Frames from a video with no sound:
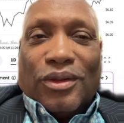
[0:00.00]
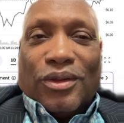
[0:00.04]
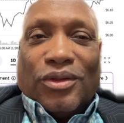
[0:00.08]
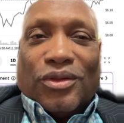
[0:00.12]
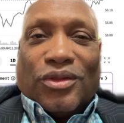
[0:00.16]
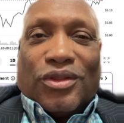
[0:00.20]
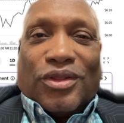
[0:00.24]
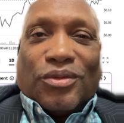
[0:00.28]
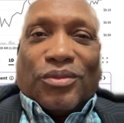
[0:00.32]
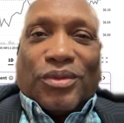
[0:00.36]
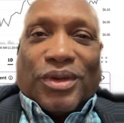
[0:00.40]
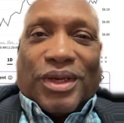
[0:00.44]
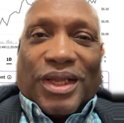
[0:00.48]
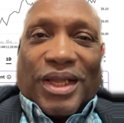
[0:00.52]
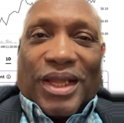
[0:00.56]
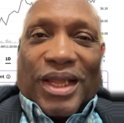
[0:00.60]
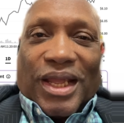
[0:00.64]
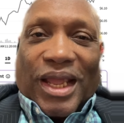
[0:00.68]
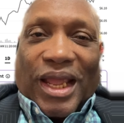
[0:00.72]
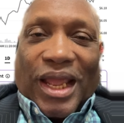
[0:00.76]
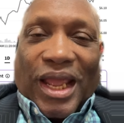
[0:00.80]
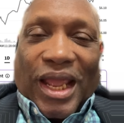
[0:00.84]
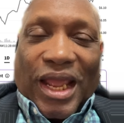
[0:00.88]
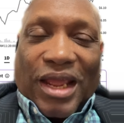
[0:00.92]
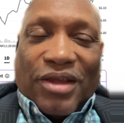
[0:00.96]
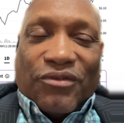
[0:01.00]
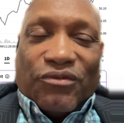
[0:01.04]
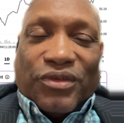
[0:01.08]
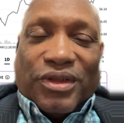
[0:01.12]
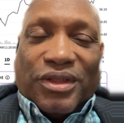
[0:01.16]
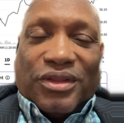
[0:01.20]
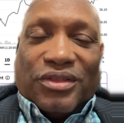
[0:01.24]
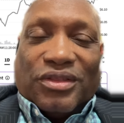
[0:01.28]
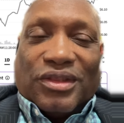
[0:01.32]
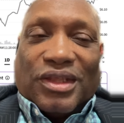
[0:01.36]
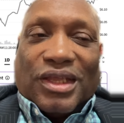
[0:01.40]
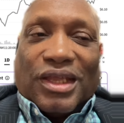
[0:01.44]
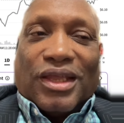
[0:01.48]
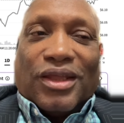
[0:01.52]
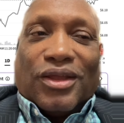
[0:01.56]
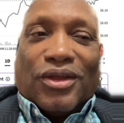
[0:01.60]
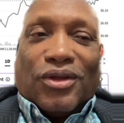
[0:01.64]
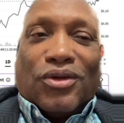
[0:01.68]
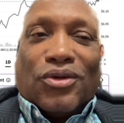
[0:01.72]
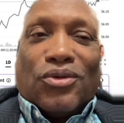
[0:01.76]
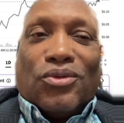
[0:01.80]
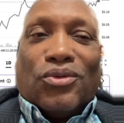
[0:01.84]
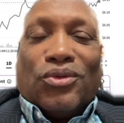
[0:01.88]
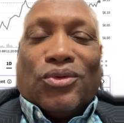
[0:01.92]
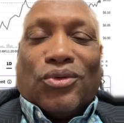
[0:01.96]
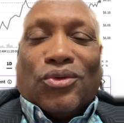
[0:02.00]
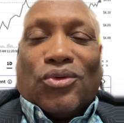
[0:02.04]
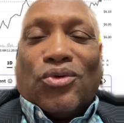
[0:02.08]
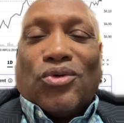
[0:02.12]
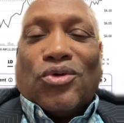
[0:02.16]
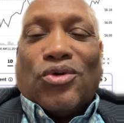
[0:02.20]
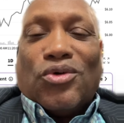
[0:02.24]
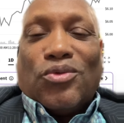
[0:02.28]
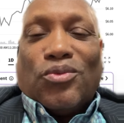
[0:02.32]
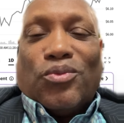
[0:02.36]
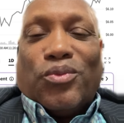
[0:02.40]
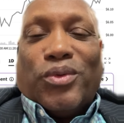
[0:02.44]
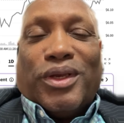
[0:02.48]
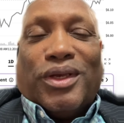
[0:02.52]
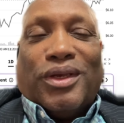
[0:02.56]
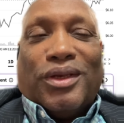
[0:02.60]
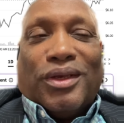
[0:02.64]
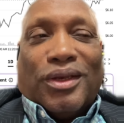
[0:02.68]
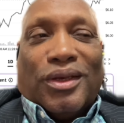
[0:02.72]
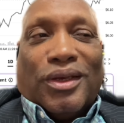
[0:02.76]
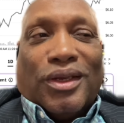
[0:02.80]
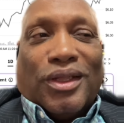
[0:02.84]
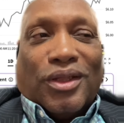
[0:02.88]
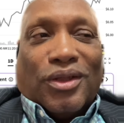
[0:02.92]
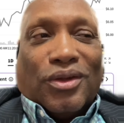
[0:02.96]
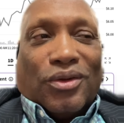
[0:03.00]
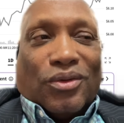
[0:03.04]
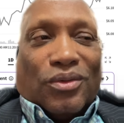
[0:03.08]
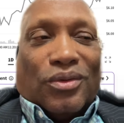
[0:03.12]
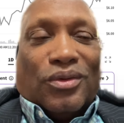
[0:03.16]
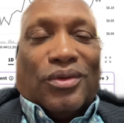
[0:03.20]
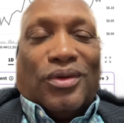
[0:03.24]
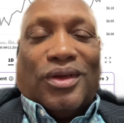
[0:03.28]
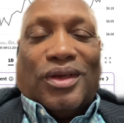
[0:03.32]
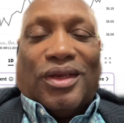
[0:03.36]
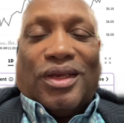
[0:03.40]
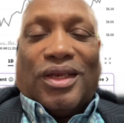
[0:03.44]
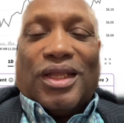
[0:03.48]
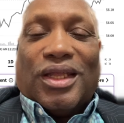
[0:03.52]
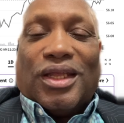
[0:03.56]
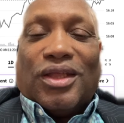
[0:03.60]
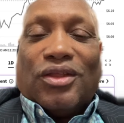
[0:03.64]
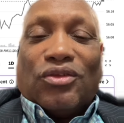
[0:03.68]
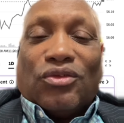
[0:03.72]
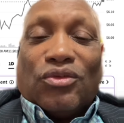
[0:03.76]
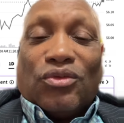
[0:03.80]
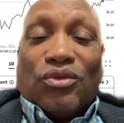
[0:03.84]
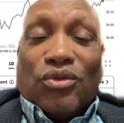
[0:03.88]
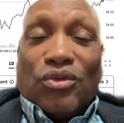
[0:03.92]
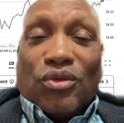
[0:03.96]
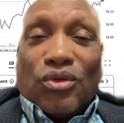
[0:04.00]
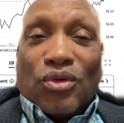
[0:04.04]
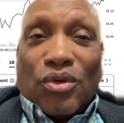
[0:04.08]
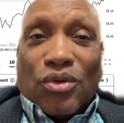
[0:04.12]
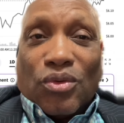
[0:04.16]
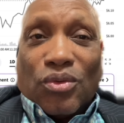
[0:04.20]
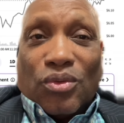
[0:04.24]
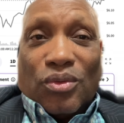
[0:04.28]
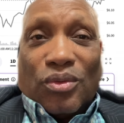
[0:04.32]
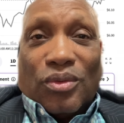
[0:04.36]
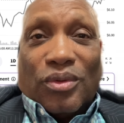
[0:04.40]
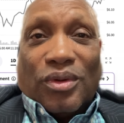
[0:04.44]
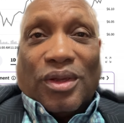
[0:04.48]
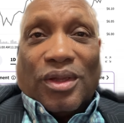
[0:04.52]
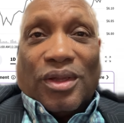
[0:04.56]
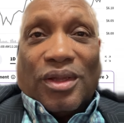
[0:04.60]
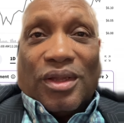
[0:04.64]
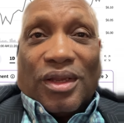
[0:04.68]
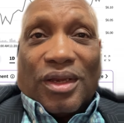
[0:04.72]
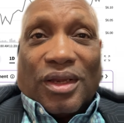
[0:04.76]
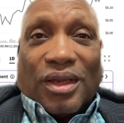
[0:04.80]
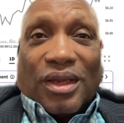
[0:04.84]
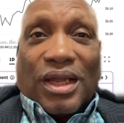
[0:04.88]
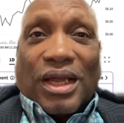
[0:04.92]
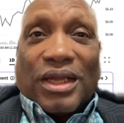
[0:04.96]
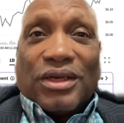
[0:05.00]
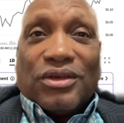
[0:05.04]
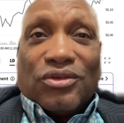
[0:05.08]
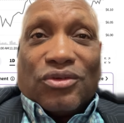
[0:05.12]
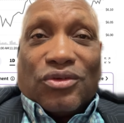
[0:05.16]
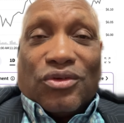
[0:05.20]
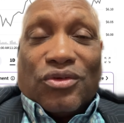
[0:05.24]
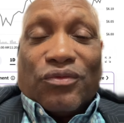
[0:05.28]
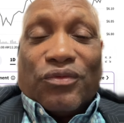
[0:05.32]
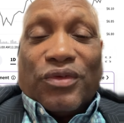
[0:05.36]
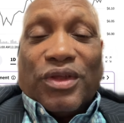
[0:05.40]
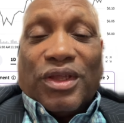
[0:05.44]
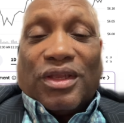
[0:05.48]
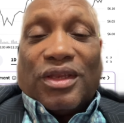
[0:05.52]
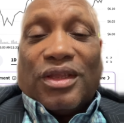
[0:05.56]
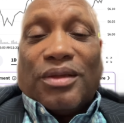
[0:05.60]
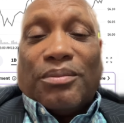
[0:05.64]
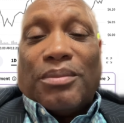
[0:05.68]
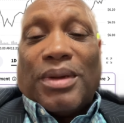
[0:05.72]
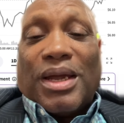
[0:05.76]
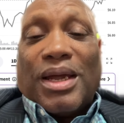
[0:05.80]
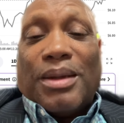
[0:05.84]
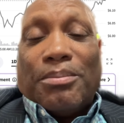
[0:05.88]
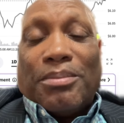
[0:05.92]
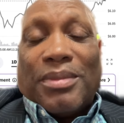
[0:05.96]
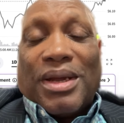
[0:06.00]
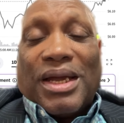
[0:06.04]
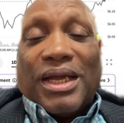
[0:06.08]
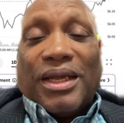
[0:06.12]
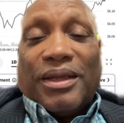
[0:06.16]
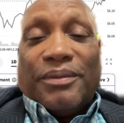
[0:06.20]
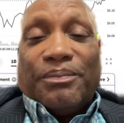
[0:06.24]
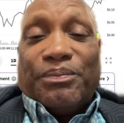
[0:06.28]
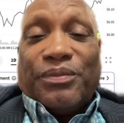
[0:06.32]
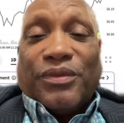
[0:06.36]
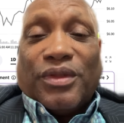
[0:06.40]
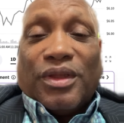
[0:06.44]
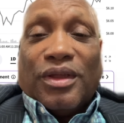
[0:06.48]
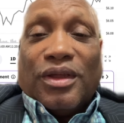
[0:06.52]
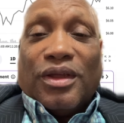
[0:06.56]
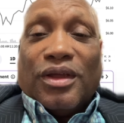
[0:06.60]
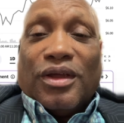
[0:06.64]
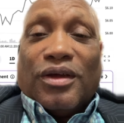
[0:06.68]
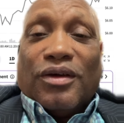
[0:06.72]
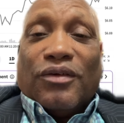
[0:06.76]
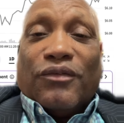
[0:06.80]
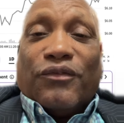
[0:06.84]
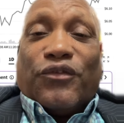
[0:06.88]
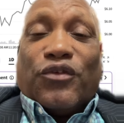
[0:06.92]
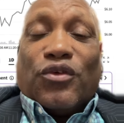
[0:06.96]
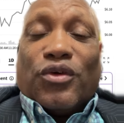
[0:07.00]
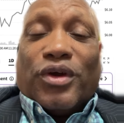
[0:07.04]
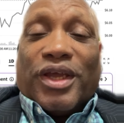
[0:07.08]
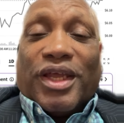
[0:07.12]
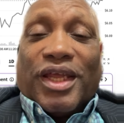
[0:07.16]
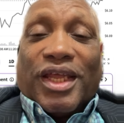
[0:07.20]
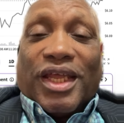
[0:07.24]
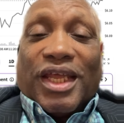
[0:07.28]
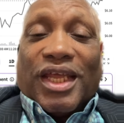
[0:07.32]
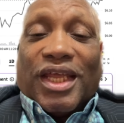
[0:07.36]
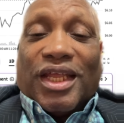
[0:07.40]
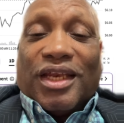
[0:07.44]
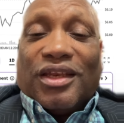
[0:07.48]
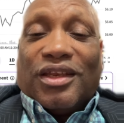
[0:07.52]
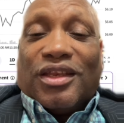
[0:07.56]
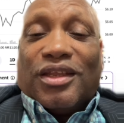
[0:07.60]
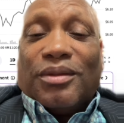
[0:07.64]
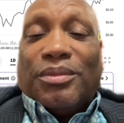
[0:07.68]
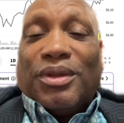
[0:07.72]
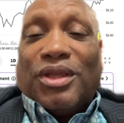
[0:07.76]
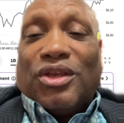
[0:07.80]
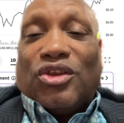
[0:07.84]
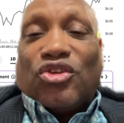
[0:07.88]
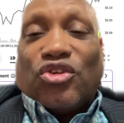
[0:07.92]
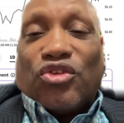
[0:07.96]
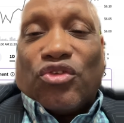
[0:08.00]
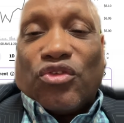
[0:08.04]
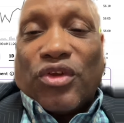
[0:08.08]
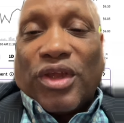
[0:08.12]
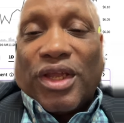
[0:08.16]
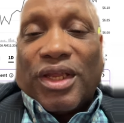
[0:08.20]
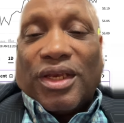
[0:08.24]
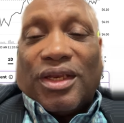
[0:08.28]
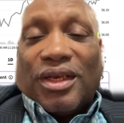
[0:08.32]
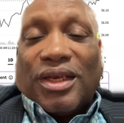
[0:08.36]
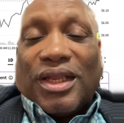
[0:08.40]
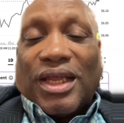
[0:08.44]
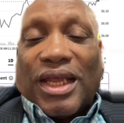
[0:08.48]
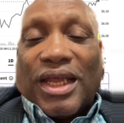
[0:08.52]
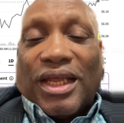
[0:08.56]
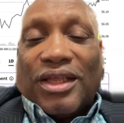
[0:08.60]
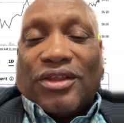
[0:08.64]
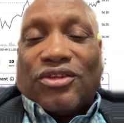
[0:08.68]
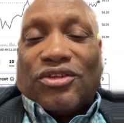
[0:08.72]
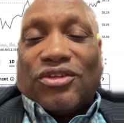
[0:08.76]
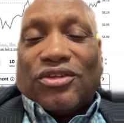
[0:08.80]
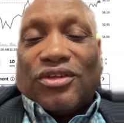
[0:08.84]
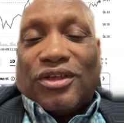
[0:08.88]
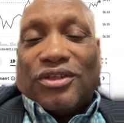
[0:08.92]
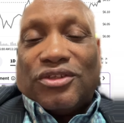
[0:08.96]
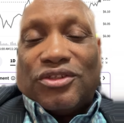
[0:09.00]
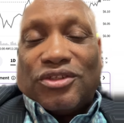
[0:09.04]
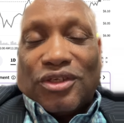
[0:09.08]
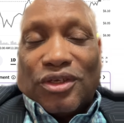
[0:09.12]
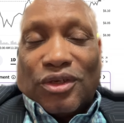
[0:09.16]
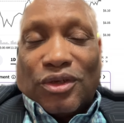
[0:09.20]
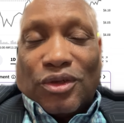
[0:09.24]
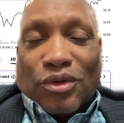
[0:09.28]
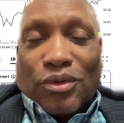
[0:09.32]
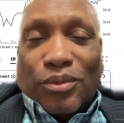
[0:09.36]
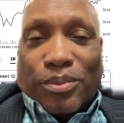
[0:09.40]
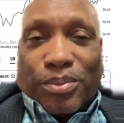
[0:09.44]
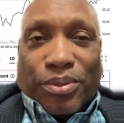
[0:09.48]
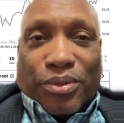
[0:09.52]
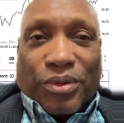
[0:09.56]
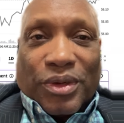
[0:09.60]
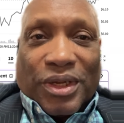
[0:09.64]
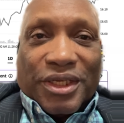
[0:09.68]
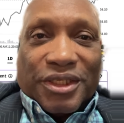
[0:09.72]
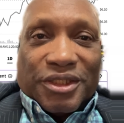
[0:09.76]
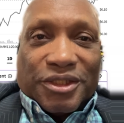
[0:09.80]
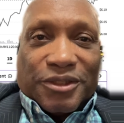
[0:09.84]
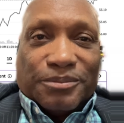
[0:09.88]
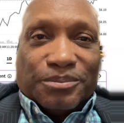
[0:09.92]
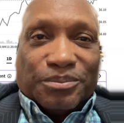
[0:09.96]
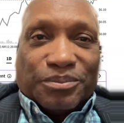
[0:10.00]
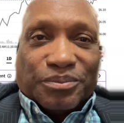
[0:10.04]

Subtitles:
So with everything going on with NIO, there's no logical reason in my mind for it to be trading at such a low price.